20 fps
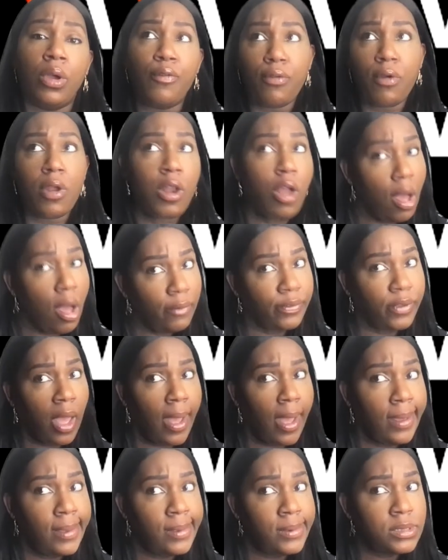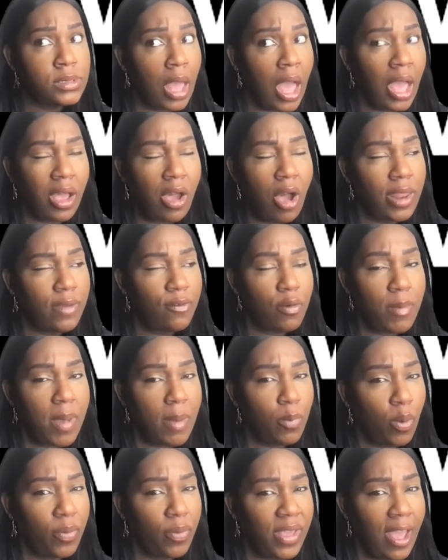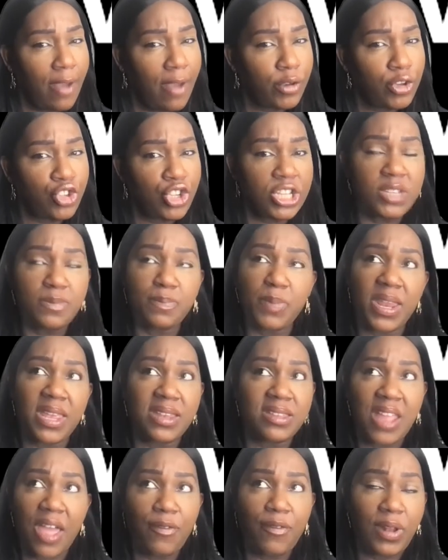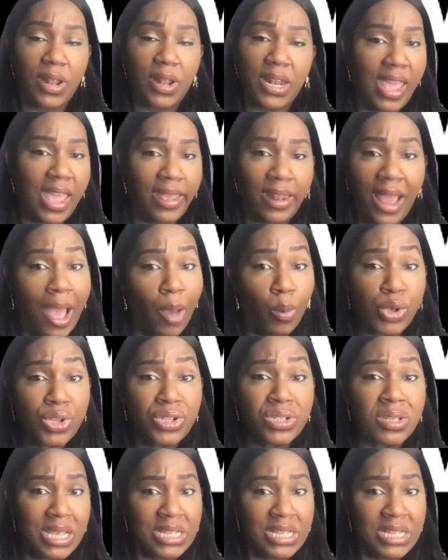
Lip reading: For a lot of guys, I can't even remember what the average is, but it definitely ain't hours.